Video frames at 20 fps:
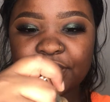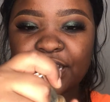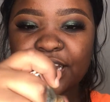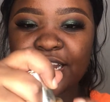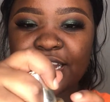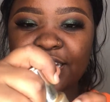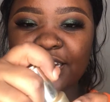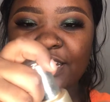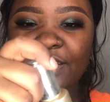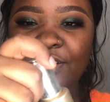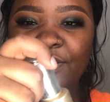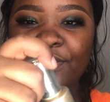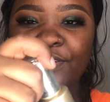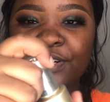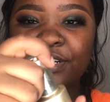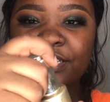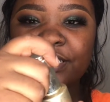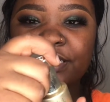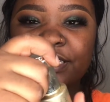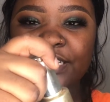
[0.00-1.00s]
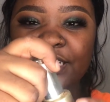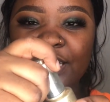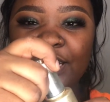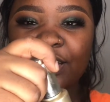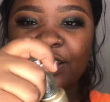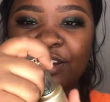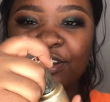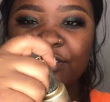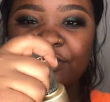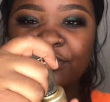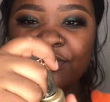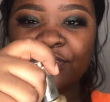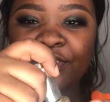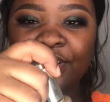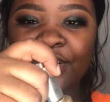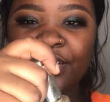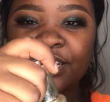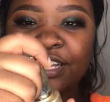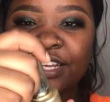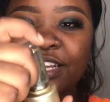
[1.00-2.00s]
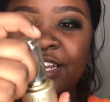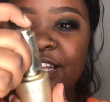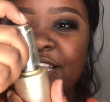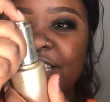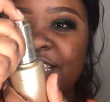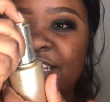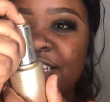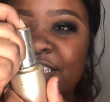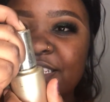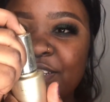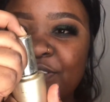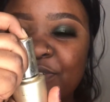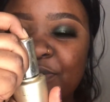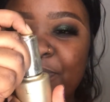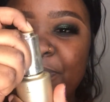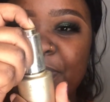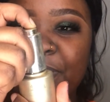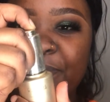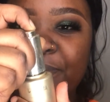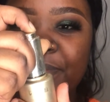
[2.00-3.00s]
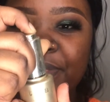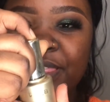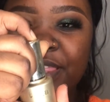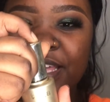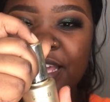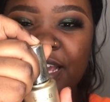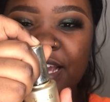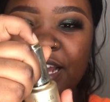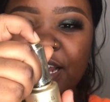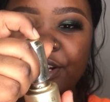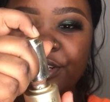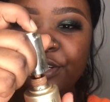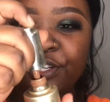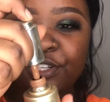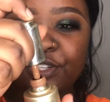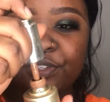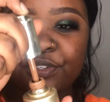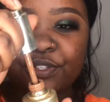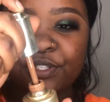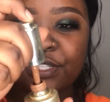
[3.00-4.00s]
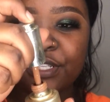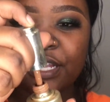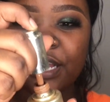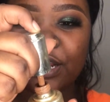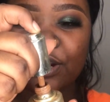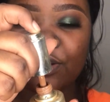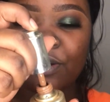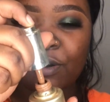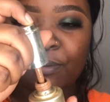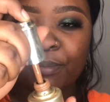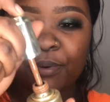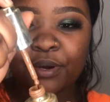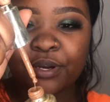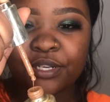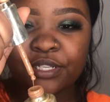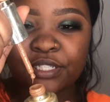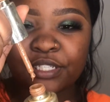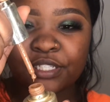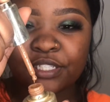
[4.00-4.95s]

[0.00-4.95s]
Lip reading: And I honestly love this little pump thing. I don't use it a lot because